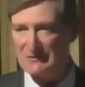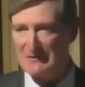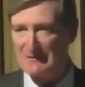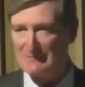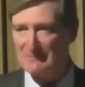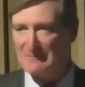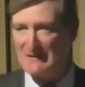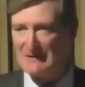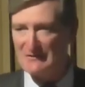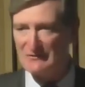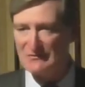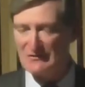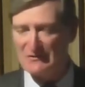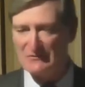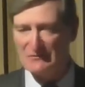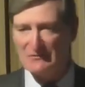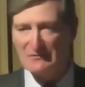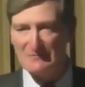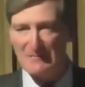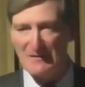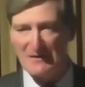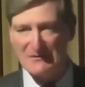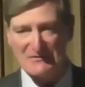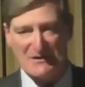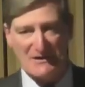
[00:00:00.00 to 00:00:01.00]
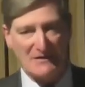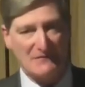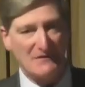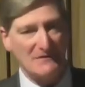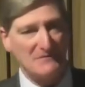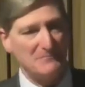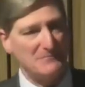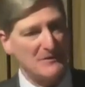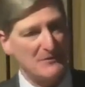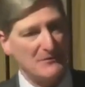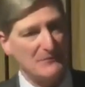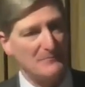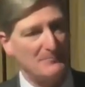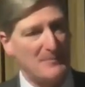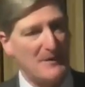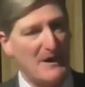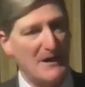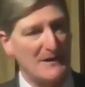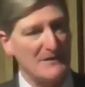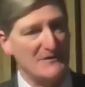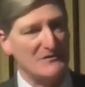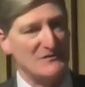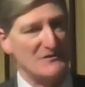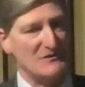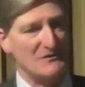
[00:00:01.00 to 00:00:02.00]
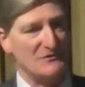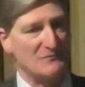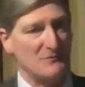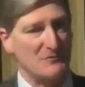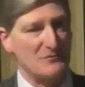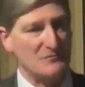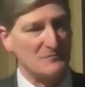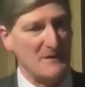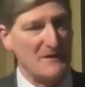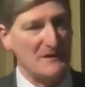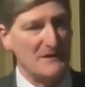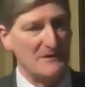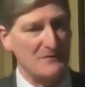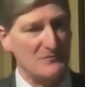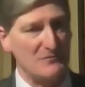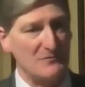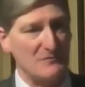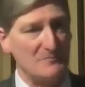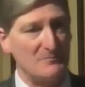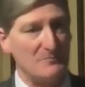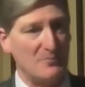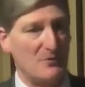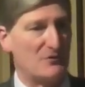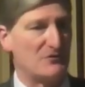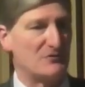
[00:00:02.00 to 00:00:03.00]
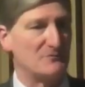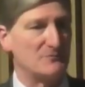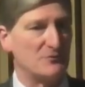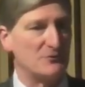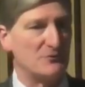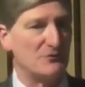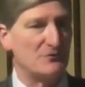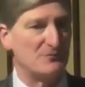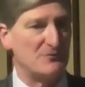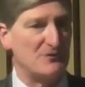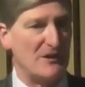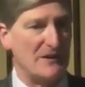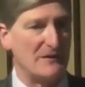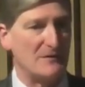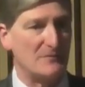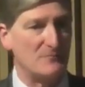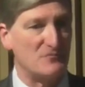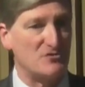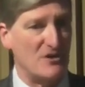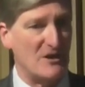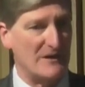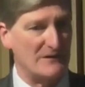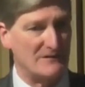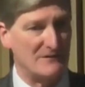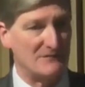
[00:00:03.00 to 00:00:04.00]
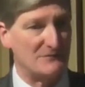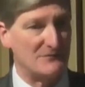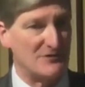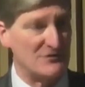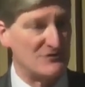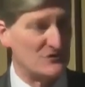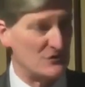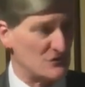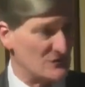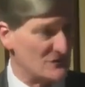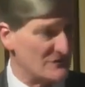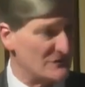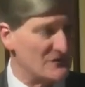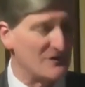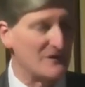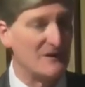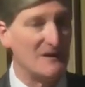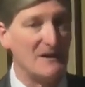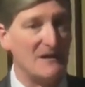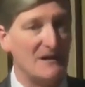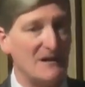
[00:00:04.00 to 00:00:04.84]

it means that you must have inbuilt biases which make it impossible to take objective decisions.